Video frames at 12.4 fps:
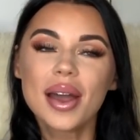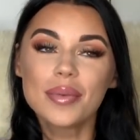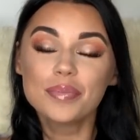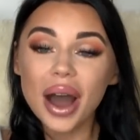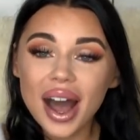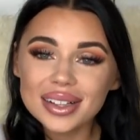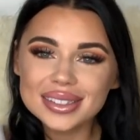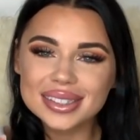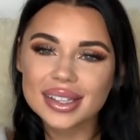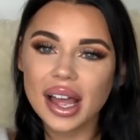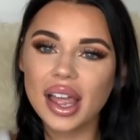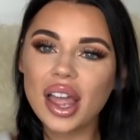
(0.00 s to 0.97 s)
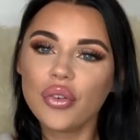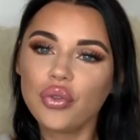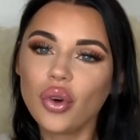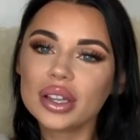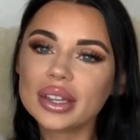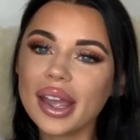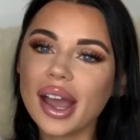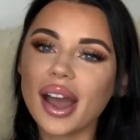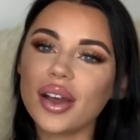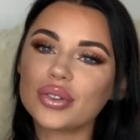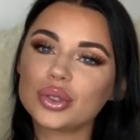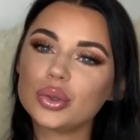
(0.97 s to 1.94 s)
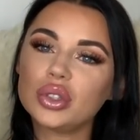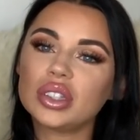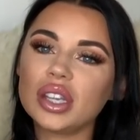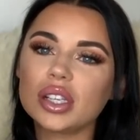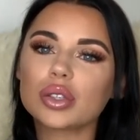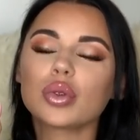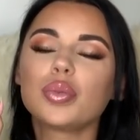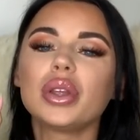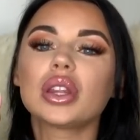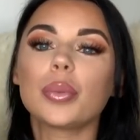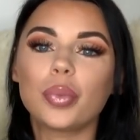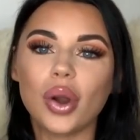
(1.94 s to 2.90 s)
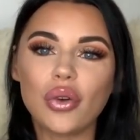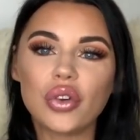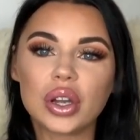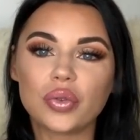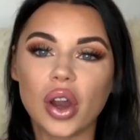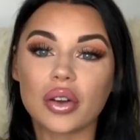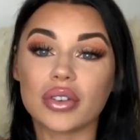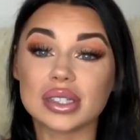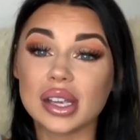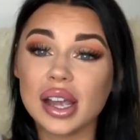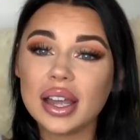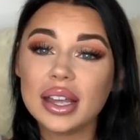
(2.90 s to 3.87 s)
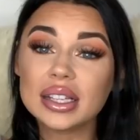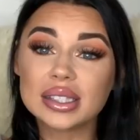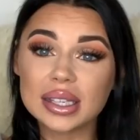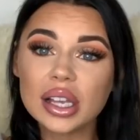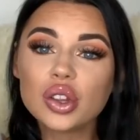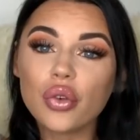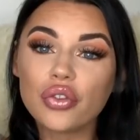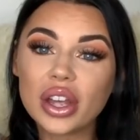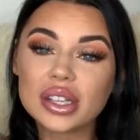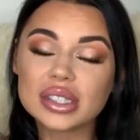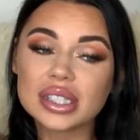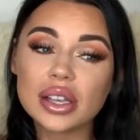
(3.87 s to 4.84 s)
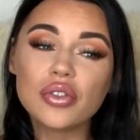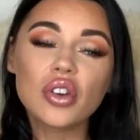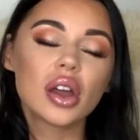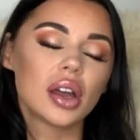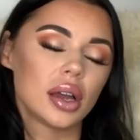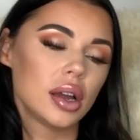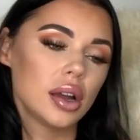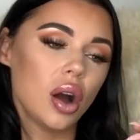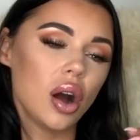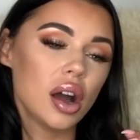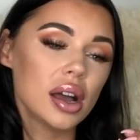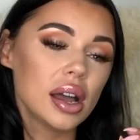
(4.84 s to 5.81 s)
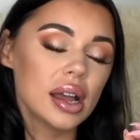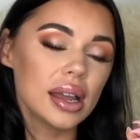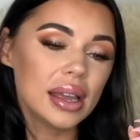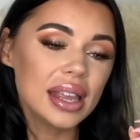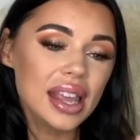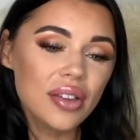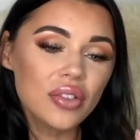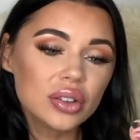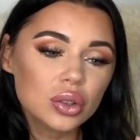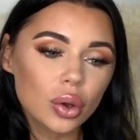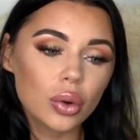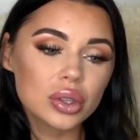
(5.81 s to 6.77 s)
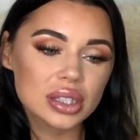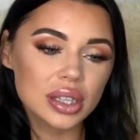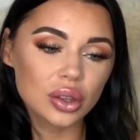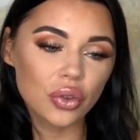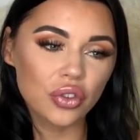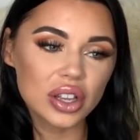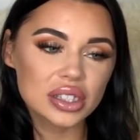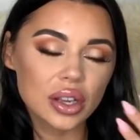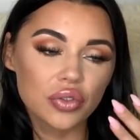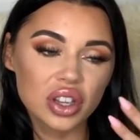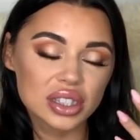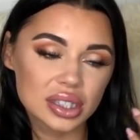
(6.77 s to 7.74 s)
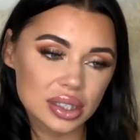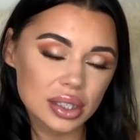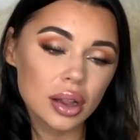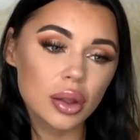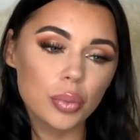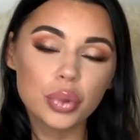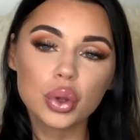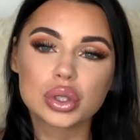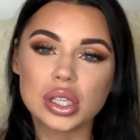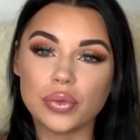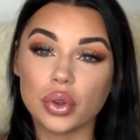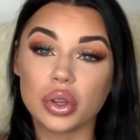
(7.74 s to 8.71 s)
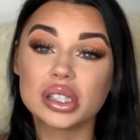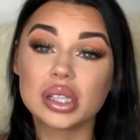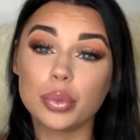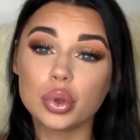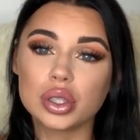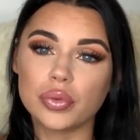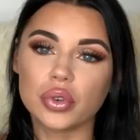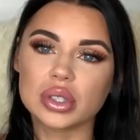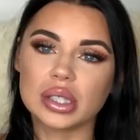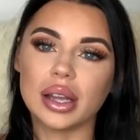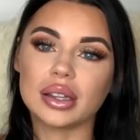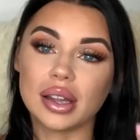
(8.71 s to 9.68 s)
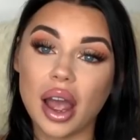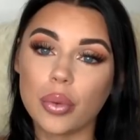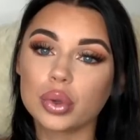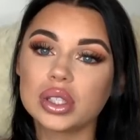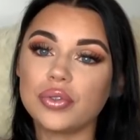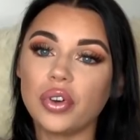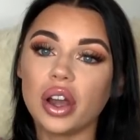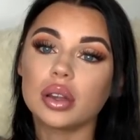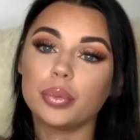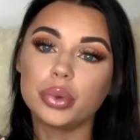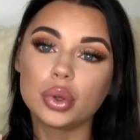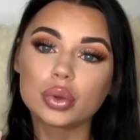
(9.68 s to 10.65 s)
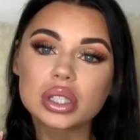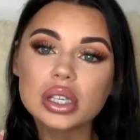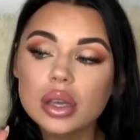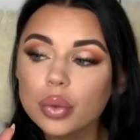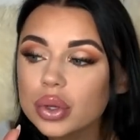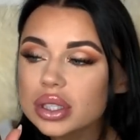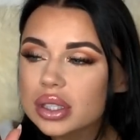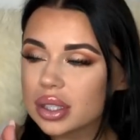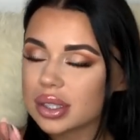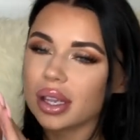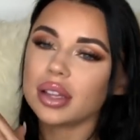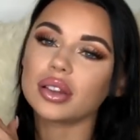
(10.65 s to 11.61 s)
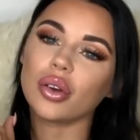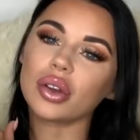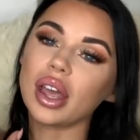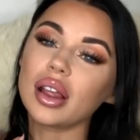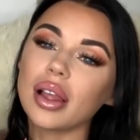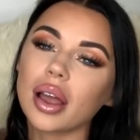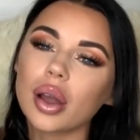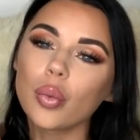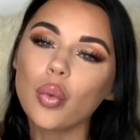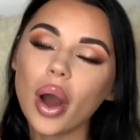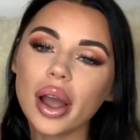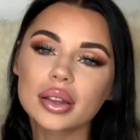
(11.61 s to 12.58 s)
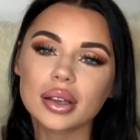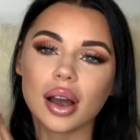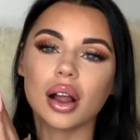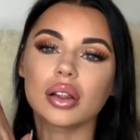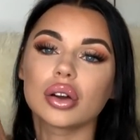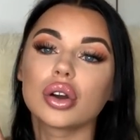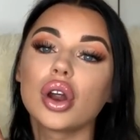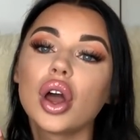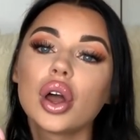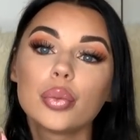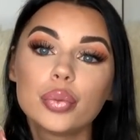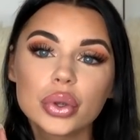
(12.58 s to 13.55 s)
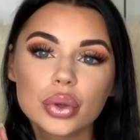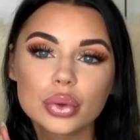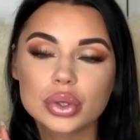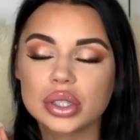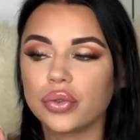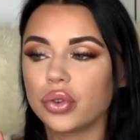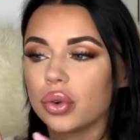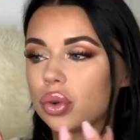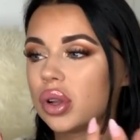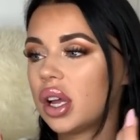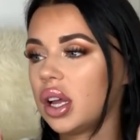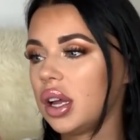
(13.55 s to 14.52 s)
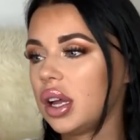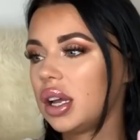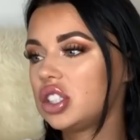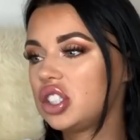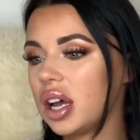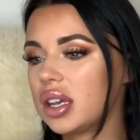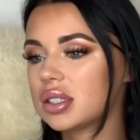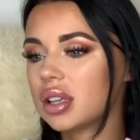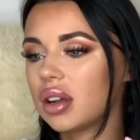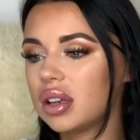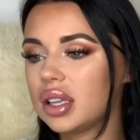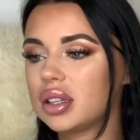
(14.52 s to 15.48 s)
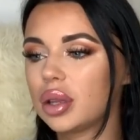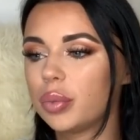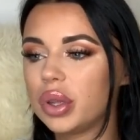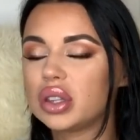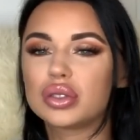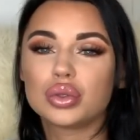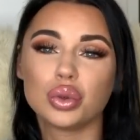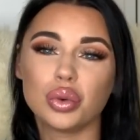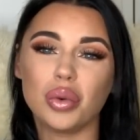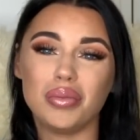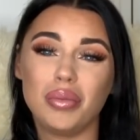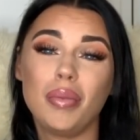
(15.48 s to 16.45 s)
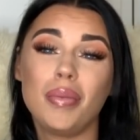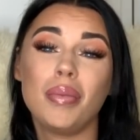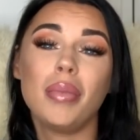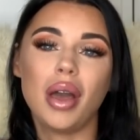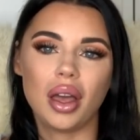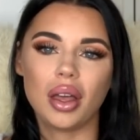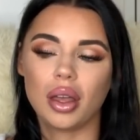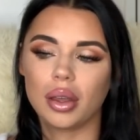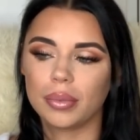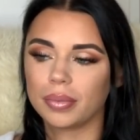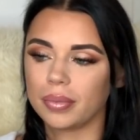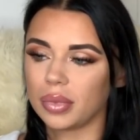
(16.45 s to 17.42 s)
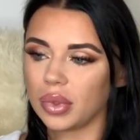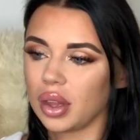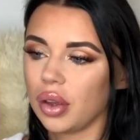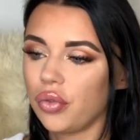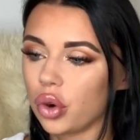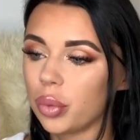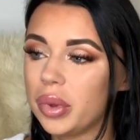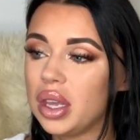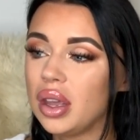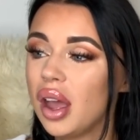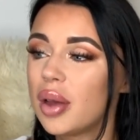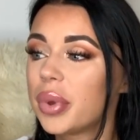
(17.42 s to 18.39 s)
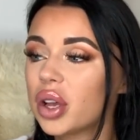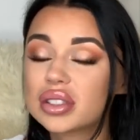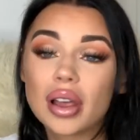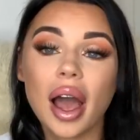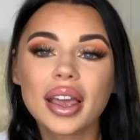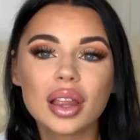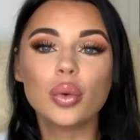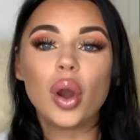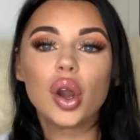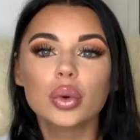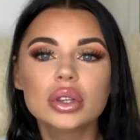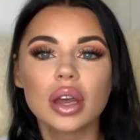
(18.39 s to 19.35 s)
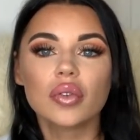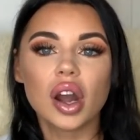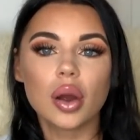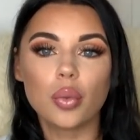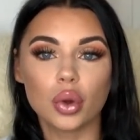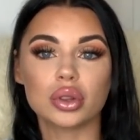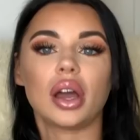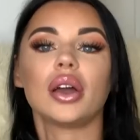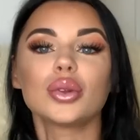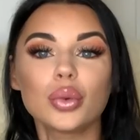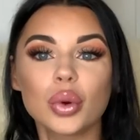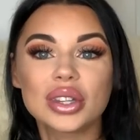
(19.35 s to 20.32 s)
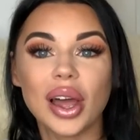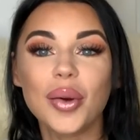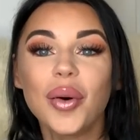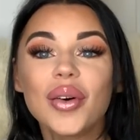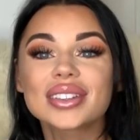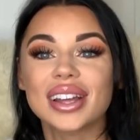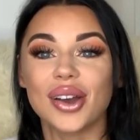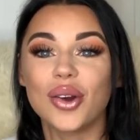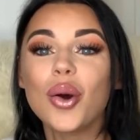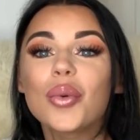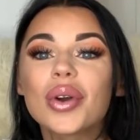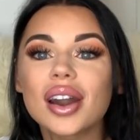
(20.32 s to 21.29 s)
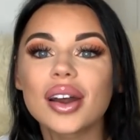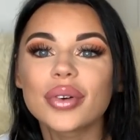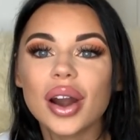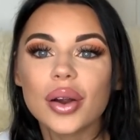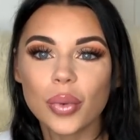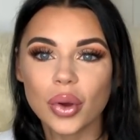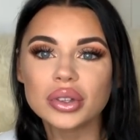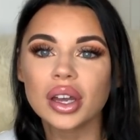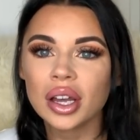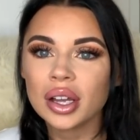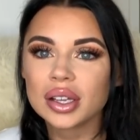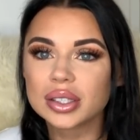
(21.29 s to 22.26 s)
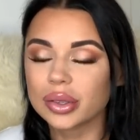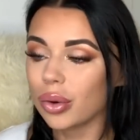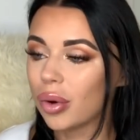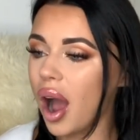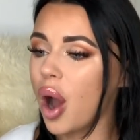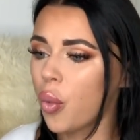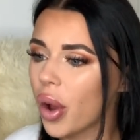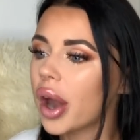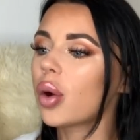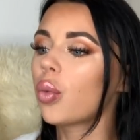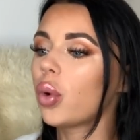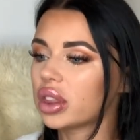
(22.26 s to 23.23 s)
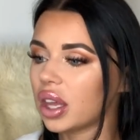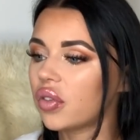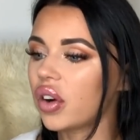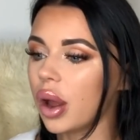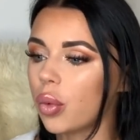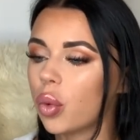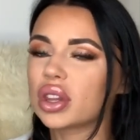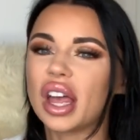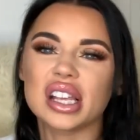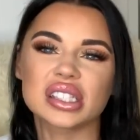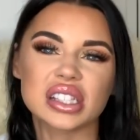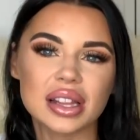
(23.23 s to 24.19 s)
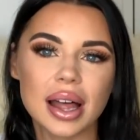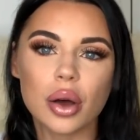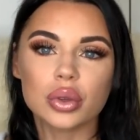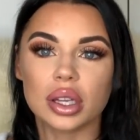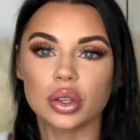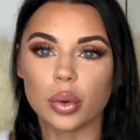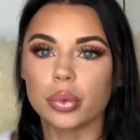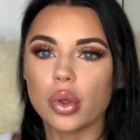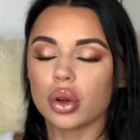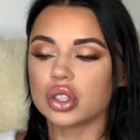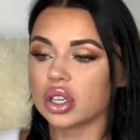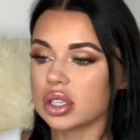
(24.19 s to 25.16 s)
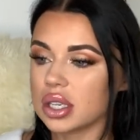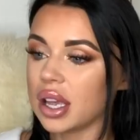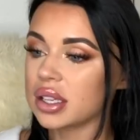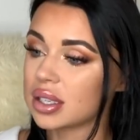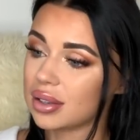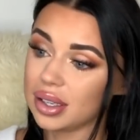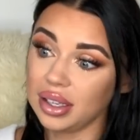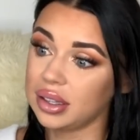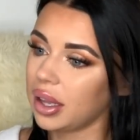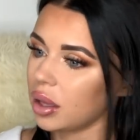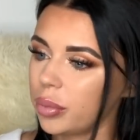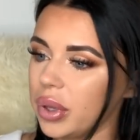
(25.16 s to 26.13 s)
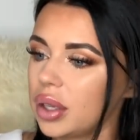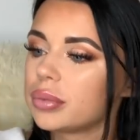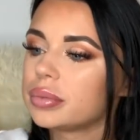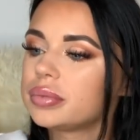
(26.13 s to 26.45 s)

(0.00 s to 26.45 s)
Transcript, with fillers: But if one day I have to, this would be the perfect fragrance. It's inoffensive. Even though it's inoffensive, it's still beautiful. It's a beautiful scent. I would define beauty with this scent, okay? Like white color, beautiful. Just a little bit too meh for me, because I can wear whatever I want. I do what I want. I go wherever I want. So I wear whatever I want, as loud and obnoxious as it can be.